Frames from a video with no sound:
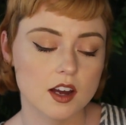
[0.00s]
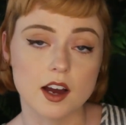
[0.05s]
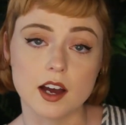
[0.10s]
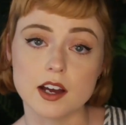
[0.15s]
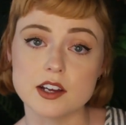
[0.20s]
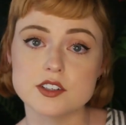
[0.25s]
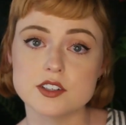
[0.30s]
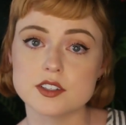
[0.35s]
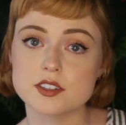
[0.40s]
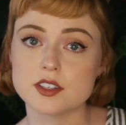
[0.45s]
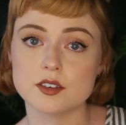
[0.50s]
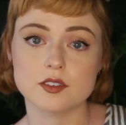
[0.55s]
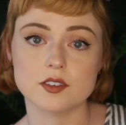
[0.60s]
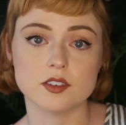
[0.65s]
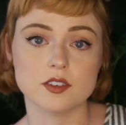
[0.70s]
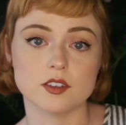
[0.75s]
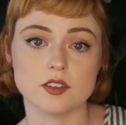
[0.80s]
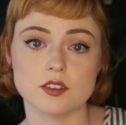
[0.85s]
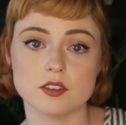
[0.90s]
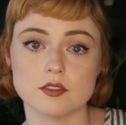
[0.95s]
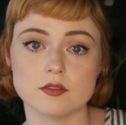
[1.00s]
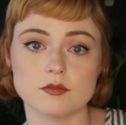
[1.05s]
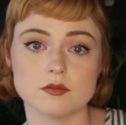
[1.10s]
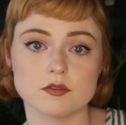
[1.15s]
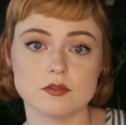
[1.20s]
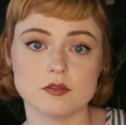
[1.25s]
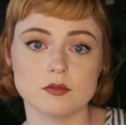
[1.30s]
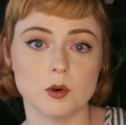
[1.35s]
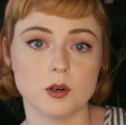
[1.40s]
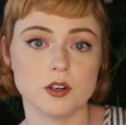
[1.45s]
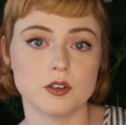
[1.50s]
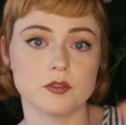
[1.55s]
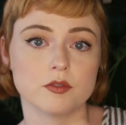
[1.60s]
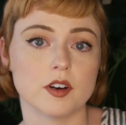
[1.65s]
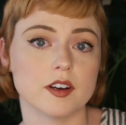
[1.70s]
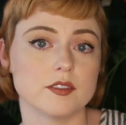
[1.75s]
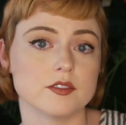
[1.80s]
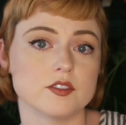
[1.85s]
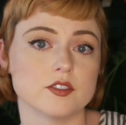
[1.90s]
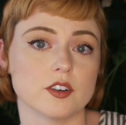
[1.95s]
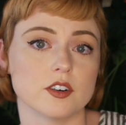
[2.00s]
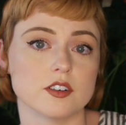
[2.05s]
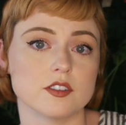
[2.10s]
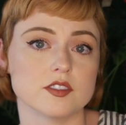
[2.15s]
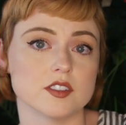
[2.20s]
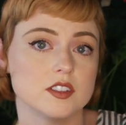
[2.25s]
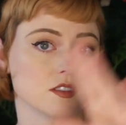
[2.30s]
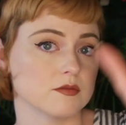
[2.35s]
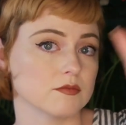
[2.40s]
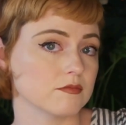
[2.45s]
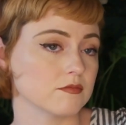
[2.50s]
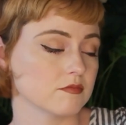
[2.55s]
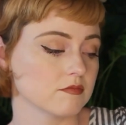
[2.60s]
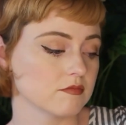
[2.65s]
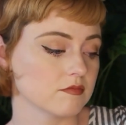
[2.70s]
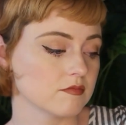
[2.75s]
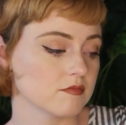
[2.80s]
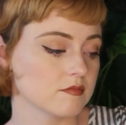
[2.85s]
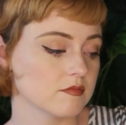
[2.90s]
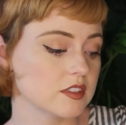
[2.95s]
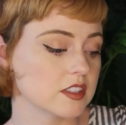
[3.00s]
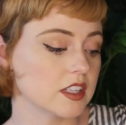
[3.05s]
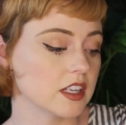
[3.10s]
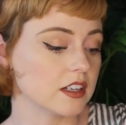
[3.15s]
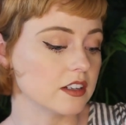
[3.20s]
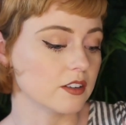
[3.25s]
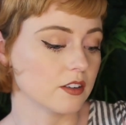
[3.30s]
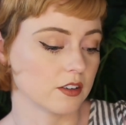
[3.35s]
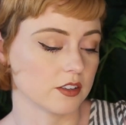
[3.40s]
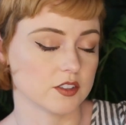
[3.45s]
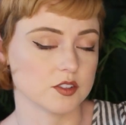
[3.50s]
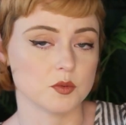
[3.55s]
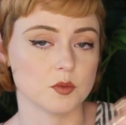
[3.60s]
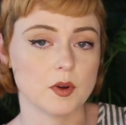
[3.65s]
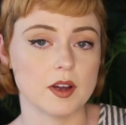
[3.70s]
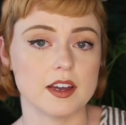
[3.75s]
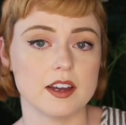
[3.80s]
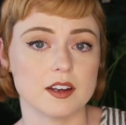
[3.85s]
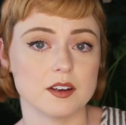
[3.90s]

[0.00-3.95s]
I just give it the one to five stars and send it on its way.